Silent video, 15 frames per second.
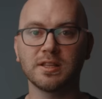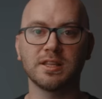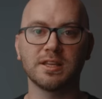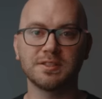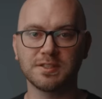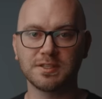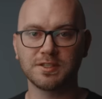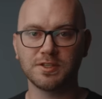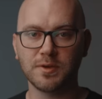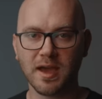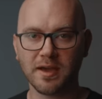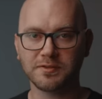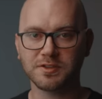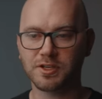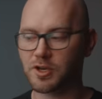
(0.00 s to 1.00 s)
lenses, you
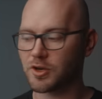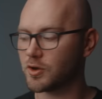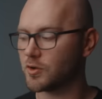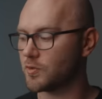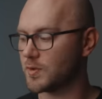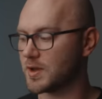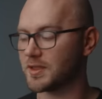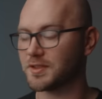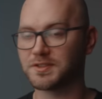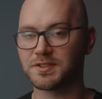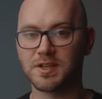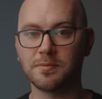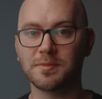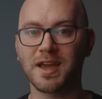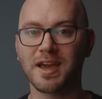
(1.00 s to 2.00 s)
have to go with
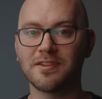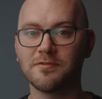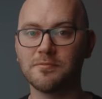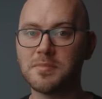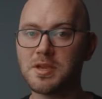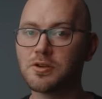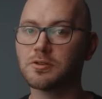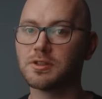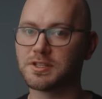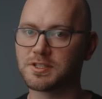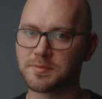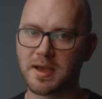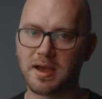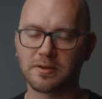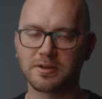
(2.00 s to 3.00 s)
some kind of
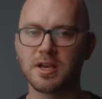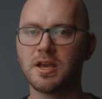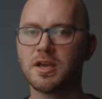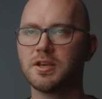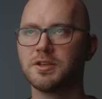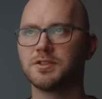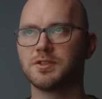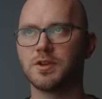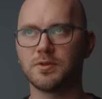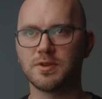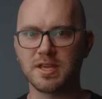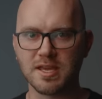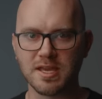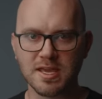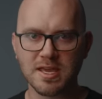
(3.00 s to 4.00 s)
mirrorless mount.
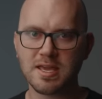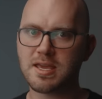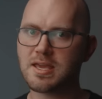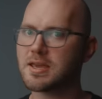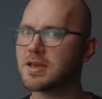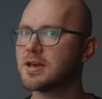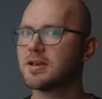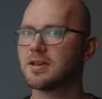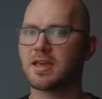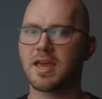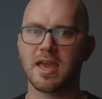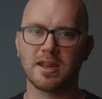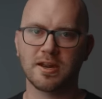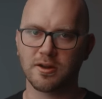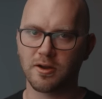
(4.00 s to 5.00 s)
Sony E,
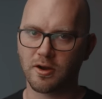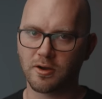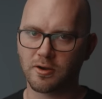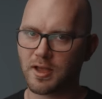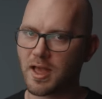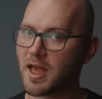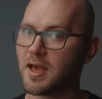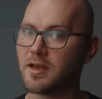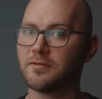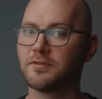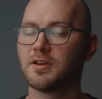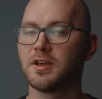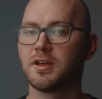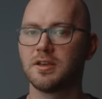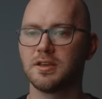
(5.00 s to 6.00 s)
Canon RF,
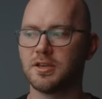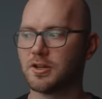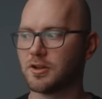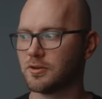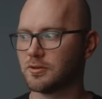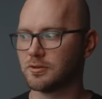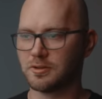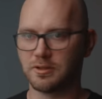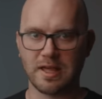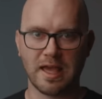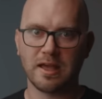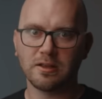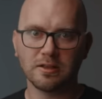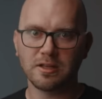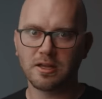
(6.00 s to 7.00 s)
you know,
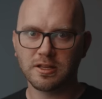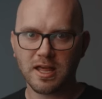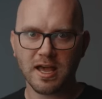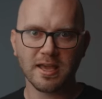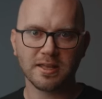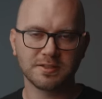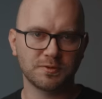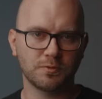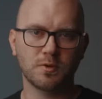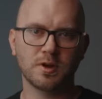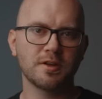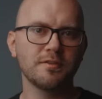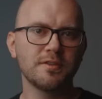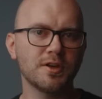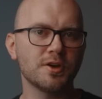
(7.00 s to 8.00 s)
L Alliance, one
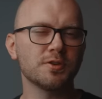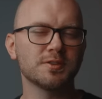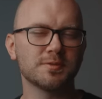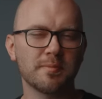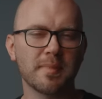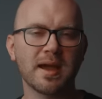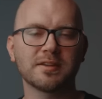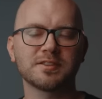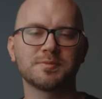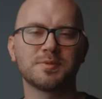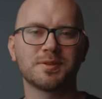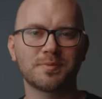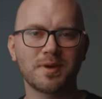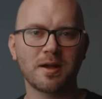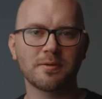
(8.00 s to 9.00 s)
of those mounts. But
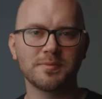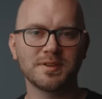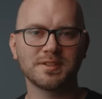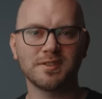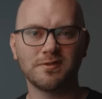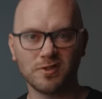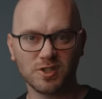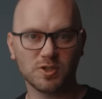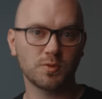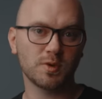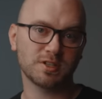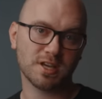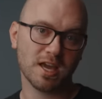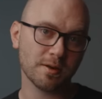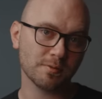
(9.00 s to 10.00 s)
the problem is, if you
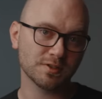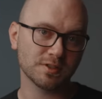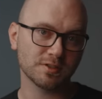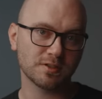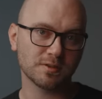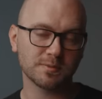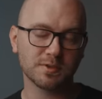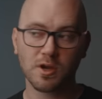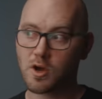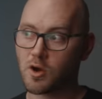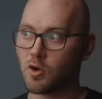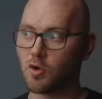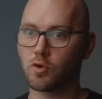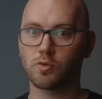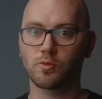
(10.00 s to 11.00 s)
switch camera systems
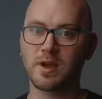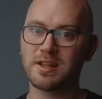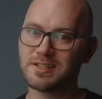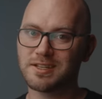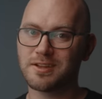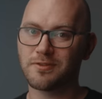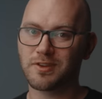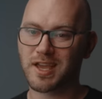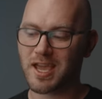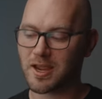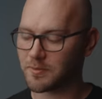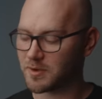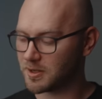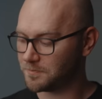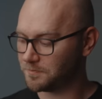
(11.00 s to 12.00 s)
or rent a different
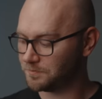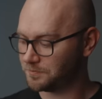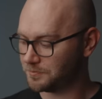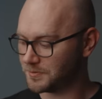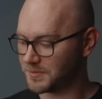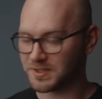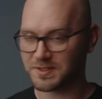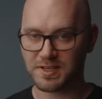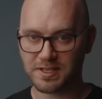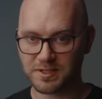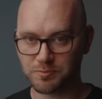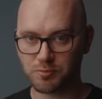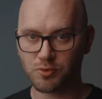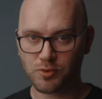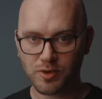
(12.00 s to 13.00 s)
camera, this thing's
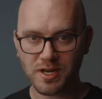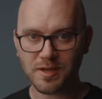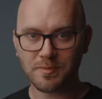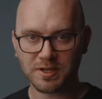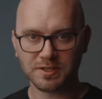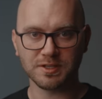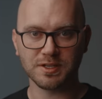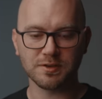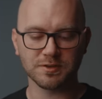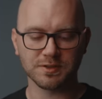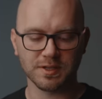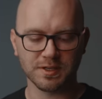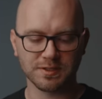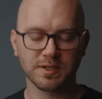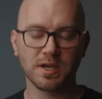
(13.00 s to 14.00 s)
pretty much
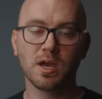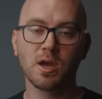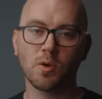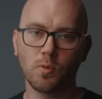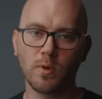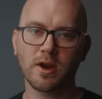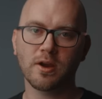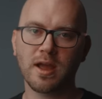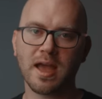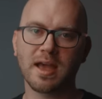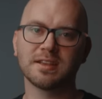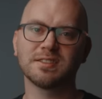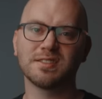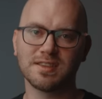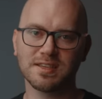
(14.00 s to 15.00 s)
useless.
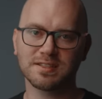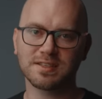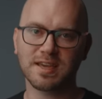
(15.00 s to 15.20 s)
Whereas this